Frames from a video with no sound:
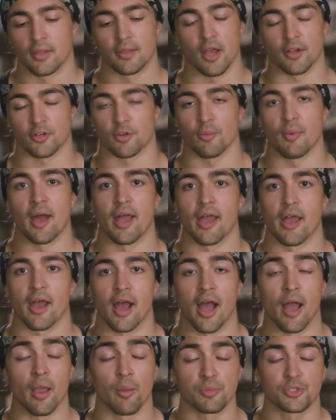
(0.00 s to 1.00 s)
Doctor Maya,
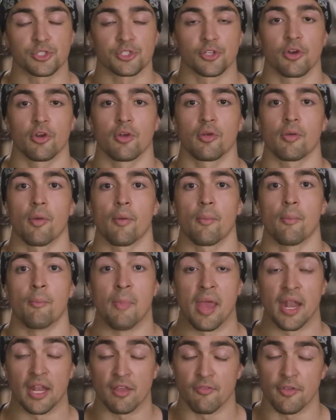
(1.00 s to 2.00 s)
I'm sure
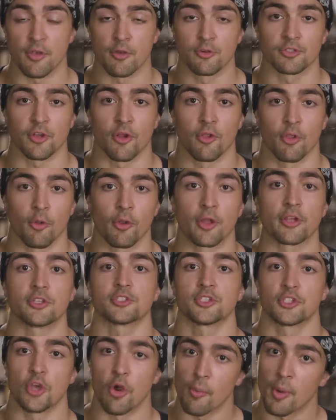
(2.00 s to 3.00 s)
many viewers are learning
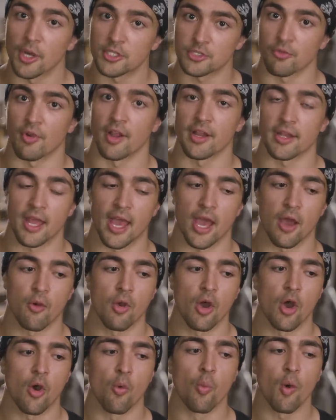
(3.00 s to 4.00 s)
so much right now.
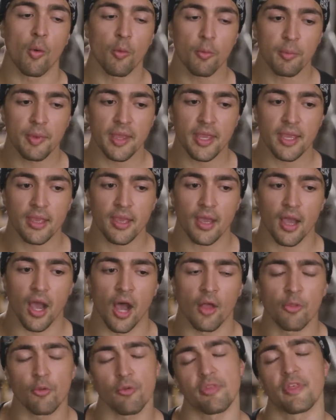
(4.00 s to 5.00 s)
What would be
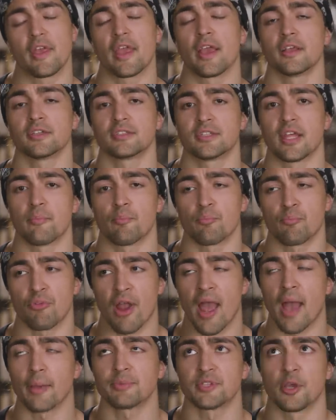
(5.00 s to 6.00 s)
other things that
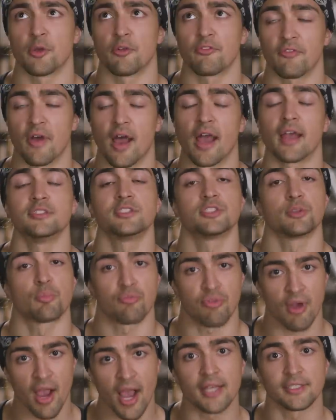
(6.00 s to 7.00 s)
perhaps they would find
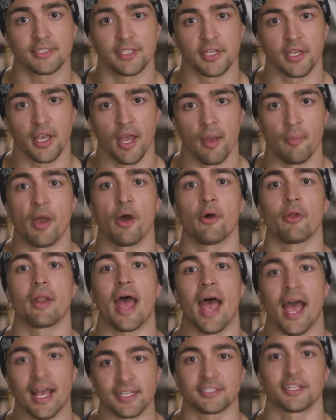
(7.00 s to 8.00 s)
surprising about
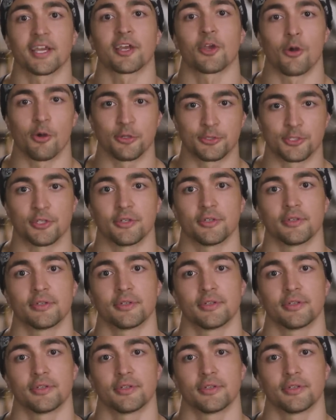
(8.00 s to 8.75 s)
Aztec culture?